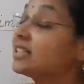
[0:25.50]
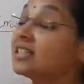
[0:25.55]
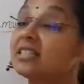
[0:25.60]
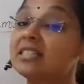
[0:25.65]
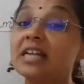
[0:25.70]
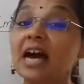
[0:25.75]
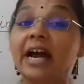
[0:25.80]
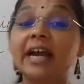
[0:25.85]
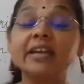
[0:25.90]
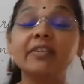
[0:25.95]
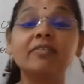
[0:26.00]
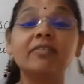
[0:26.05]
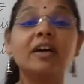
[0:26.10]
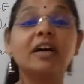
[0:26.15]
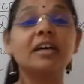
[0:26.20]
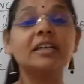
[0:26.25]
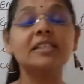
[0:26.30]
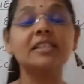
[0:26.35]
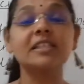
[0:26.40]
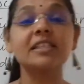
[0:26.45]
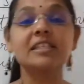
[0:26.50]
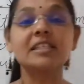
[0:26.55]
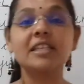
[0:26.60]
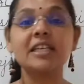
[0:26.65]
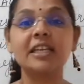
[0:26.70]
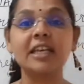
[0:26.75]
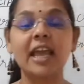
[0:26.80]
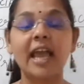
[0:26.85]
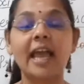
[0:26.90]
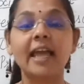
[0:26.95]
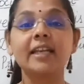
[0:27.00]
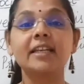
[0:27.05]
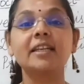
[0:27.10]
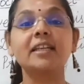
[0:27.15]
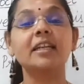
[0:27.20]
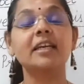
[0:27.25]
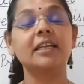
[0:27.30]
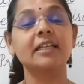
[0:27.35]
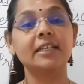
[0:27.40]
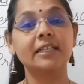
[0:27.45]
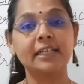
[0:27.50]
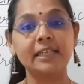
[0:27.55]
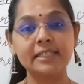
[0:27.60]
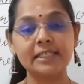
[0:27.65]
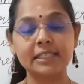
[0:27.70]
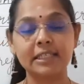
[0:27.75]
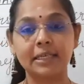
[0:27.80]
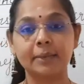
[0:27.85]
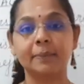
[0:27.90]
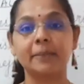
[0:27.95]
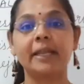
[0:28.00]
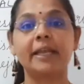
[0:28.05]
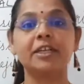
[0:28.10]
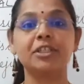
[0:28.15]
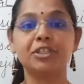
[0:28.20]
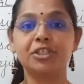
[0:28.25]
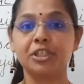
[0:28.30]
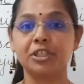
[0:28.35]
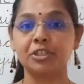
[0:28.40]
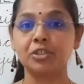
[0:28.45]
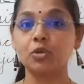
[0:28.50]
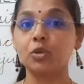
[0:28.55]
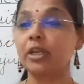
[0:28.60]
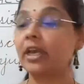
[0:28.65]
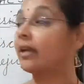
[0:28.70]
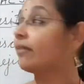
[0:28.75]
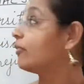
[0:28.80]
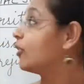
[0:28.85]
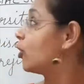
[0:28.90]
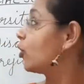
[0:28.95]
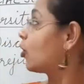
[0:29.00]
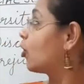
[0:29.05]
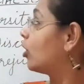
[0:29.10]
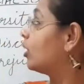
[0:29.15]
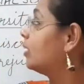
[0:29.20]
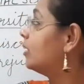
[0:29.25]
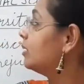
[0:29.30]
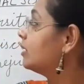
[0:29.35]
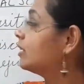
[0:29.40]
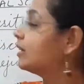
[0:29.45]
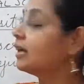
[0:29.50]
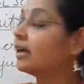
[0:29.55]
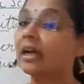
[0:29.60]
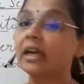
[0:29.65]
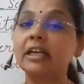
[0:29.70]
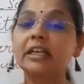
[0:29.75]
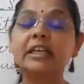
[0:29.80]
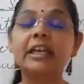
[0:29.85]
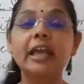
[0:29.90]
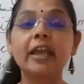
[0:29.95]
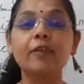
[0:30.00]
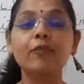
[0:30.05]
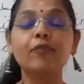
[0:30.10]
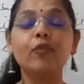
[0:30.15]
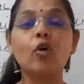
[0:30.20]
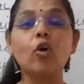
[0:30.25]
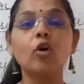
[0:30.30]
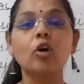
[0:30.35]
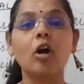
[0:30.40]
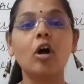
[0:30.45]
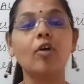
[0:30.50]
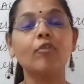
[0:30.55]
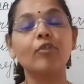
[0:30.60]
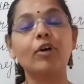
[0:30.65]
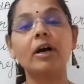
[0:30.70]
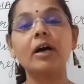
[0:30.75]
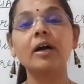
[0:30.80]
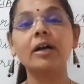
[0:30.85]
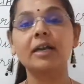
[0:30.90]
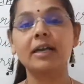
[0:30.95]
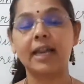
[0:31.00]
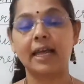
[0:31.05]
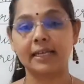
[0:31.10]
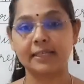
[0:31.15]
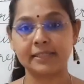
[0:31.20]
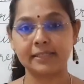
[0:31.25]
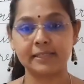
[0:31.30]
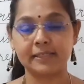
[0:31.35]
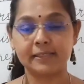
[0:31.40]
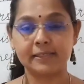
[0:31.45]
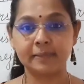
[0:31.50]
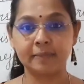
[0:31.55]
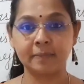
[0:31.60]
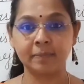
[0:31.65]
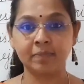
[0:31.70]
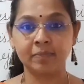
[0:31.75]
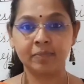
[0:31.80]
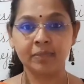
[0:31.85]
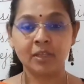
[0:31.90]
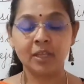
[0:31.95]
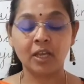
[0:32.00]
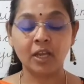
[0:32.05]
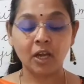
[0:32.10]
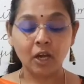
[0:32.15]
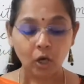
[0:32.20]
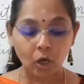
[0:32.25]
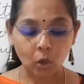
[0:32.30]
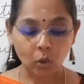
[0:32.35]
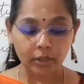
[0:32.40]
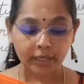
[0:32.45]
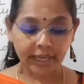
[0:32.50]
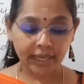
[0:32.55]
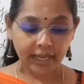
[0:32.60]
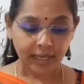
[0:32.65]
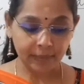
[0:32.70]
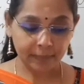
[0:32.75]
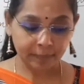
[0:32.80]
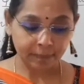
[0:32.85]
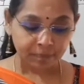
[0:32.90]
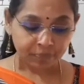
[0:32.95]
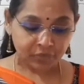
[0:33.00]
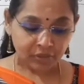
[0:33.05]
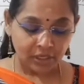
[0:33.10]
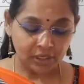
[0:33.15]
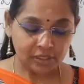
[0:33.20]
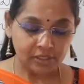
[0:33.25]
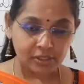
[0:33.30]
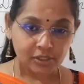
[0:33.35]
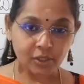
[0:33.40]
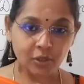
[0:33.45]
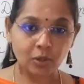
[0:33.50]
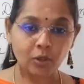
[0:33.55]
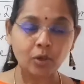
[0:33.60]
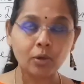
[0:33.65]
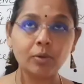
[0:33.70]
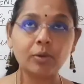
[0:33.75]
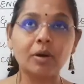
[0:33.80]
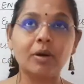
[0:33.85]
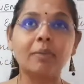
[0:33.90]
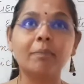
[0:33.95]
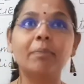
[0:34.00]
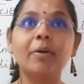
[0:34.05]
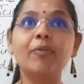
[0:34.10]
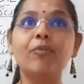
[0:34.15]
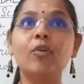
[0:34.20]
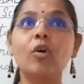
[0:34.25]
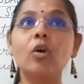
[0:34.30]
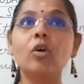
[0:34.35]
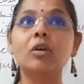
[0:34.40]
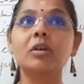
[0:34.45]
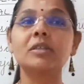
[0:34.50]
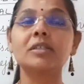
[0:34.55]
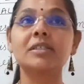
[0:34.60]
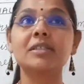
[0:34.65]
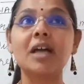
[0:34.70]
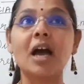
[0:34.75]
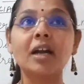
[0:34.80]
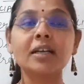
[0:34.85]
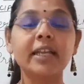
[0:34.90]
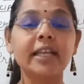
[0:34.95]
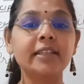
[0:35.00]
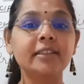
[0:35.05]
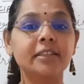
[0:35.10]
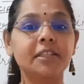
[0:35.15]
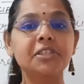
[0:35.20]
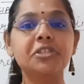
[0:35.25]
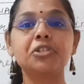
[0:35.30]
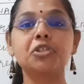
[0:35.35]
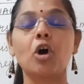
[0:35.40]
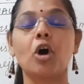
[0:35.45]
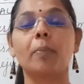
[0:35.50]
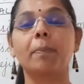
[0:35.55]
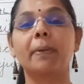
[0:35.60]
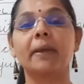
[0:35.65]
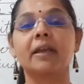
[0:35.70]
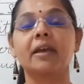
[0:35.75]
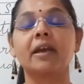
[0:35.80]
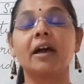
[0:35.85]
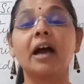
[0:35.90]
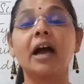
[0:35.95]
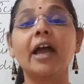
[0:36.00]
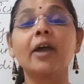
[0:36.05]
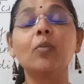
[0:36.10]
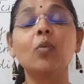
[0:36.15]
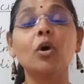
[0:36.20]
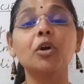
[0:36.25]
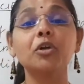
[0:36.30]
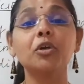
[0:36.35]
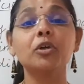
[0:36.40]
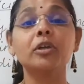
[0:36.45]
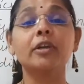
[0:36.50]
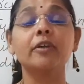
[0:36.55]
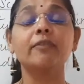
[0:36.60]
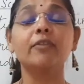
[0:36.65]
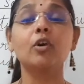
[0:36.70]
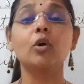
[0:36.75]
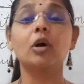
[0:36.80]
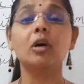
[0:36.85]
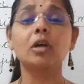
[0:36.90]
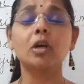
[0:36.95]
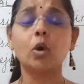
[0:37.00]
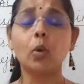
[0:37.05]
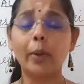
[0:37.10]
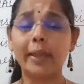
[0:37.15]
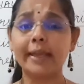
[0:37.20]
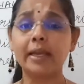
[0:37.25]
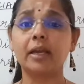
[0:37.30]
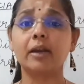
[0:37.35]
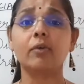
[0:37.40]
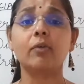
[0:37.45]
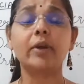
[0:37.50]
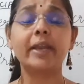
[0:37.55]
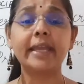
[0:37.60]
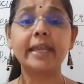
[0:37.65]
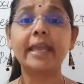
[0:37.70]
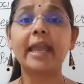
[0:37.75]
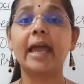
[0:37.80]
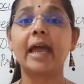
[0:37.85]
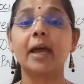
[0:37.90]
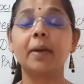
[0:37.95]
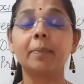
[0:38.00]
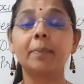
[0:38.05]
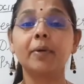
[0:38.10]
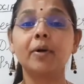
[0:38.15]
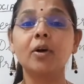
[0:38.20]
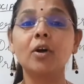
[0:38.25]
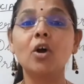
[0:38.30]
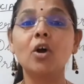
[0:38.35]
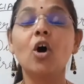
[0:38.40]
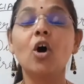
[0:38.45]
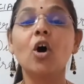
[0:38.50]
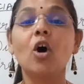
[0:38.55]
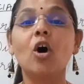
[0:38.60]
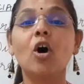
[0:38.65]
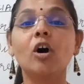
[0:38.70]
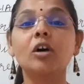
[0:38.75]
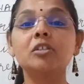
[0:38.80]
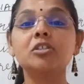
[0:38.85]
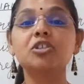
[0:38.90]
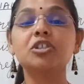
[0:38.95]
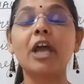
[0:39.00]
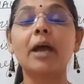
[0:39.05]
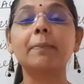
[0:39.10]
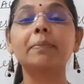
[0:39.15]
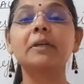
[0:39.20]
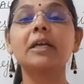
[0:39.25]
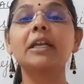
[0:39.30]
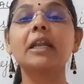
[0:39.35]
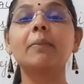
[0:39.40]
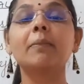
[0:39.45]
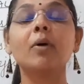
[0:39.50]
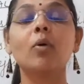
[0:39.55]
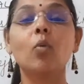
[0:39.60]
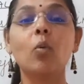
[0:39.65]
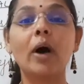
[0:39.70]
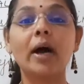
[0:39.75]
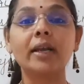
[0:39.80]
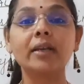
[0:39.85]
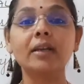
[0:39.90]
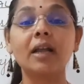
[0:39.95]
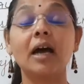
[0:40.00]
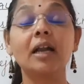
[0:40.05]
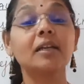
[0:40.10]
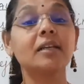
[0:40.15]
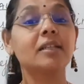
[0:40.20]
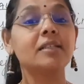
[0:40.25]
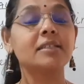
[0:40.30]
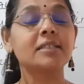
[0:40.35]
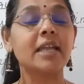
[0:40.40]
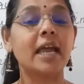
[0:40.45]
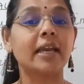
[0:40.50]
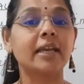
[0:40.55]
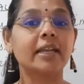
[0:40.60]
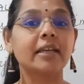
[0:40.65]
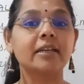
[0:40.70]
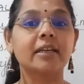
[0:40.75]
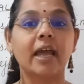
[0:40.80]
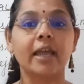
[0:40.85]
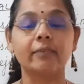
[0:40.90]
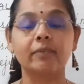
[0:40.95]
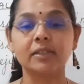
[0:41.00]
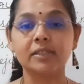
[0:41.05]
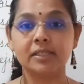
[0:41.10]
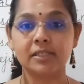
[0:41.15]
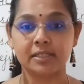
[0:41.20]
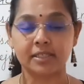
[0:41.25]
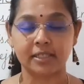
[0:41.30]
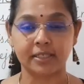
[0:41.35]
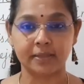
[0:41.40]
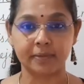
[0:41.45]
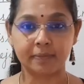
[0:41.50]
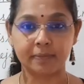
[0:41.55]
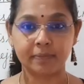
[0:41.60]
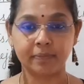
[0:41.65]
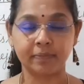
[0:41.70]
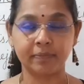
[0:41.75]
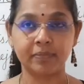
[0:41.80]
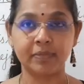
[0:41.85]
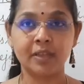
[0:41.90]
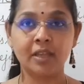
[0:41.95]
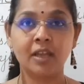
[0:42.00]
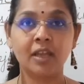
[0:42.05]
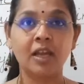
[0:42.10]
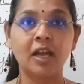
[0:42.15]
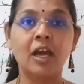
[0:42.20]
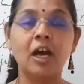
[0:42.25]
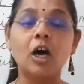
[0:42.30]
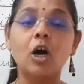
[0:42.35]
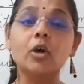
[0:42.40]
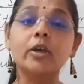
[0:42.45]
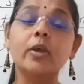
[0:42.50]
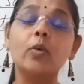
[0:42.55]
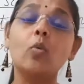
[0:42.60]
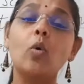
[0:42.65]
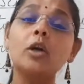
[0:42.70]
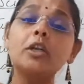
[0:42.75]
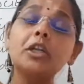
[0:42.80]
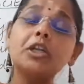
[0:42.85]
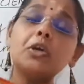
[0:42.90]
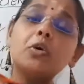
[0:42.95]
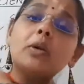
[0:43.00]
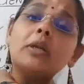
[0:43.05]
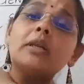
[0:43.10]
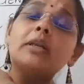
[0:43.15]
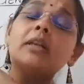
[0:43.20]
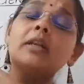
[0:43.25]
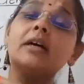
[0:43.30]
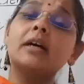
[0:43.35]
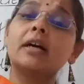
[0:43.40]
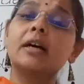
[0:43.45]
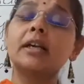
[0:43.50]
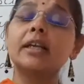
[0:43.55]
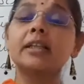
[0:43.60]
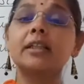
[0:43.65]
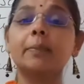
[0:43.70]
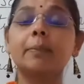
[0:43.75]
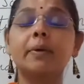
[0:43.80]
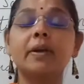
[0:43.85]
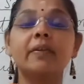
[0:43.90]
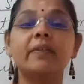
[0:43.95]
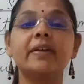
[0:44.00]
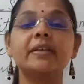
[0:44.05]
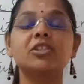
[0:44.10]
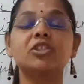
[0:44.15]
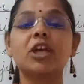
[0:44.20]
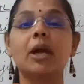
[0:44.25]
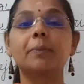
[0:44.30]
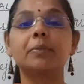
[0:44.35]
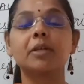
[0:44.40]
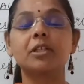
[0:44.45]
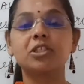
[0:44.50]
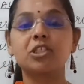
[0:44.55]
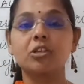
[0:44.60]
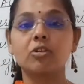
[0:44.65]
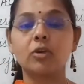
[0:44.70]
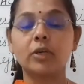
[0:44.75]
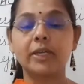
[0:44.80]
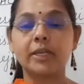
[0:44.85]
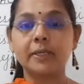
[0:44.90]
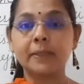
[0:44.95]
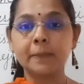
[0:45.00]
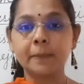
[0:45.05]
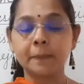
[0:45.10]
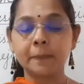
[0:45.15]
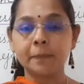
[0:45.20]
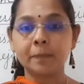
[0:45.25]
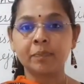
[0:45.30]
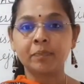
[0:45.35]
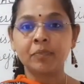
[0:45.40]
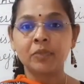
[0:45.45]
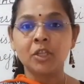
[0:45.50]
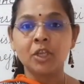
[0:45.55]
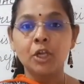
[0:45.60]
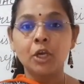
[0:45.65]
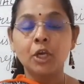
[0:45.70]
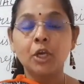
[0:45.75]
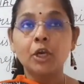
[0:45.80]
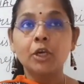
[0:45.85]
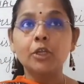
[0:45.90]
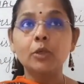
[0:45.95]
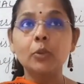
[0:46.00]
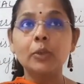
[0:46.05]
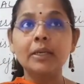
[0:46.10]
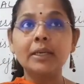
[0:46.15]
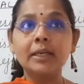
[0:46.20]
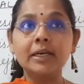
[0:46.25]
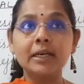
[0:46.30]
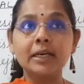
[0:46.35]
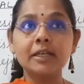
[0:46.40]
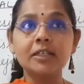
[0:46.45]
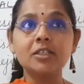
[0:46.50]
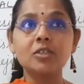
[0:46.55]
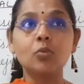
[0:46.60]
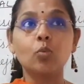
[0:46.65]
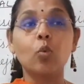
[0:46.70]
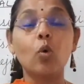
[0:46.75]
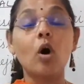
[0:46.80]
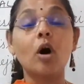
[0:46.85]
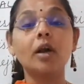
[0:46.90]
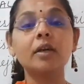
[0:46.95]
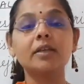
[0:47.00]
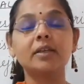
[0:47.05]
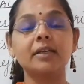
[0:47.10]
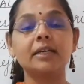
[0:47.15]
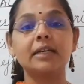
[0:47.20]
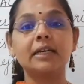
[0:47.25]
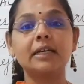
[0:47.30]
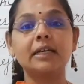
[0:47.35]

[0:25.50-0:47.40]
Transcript: Diversity and discrimination. Today we are on day 4 of our class. Okay, so before starting this topic, I want to give you a quick recap on chapter number 1, Understanding Diversity. Okay, what did you learn in the previous chapter, children? You learned what